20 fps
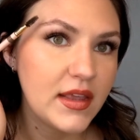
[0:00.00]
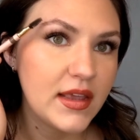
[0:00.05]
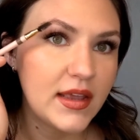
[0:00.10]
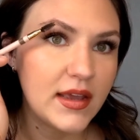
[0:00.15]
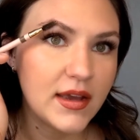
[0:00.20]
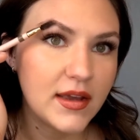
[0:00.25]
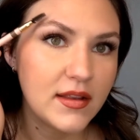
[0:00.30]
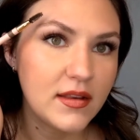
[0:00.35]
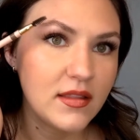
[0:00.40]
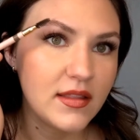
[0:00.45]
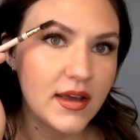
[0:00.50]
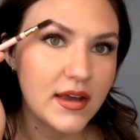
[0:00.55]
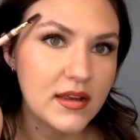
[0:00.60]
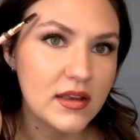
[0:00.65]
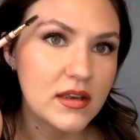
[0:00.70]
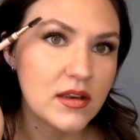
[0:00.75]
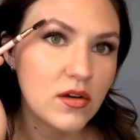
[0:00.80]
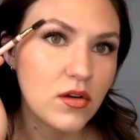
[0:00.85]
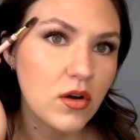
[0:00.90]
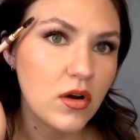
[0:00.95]
and
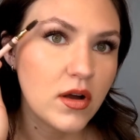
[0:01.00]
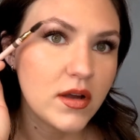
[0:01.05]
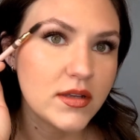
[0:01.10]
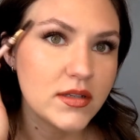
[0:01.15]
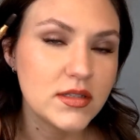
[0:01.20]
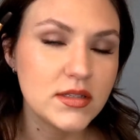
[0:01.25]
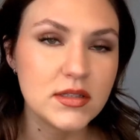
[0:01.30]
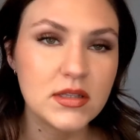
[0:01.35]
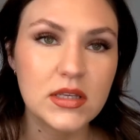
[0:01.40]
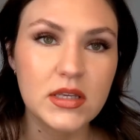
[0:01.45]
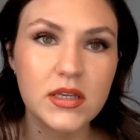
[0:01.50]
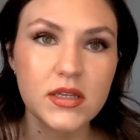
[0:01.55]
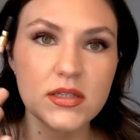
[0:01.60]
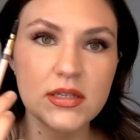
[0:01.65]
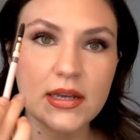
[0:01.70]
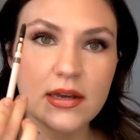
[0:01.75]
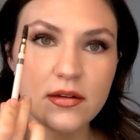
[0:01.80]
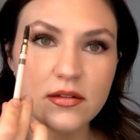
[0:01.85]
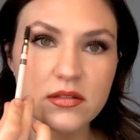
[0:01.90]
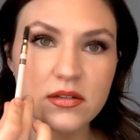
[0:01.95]
that can cause the
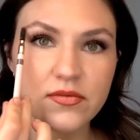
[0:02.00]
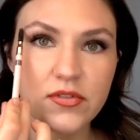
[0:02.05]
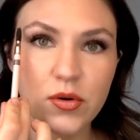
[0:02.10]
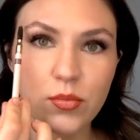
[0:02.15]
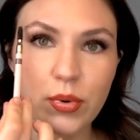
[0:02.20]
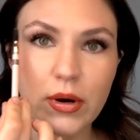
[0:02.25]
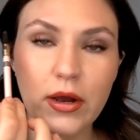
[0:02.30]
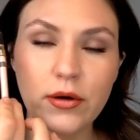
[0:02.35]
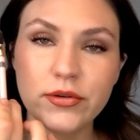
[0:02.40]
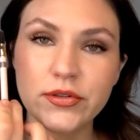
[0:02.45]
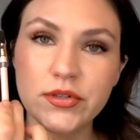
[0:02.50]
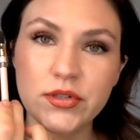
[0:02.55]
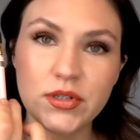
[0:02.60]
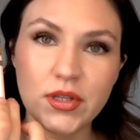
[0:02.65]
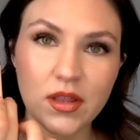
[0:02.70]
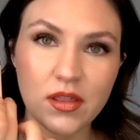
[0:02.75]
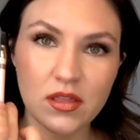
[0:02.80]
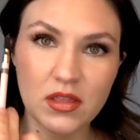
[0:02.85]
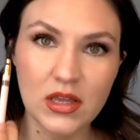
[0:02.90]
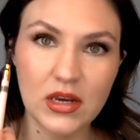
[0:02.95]
tails of your brows
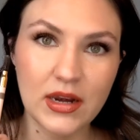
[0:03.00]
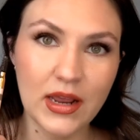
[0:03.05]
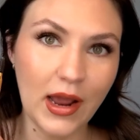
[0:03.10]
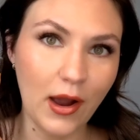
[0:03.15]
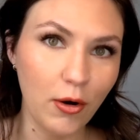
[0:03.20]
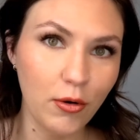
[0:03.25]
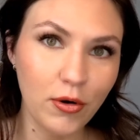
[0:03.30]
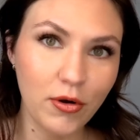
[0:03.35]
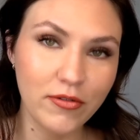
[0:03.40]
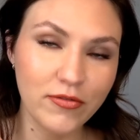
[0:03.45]
to thin out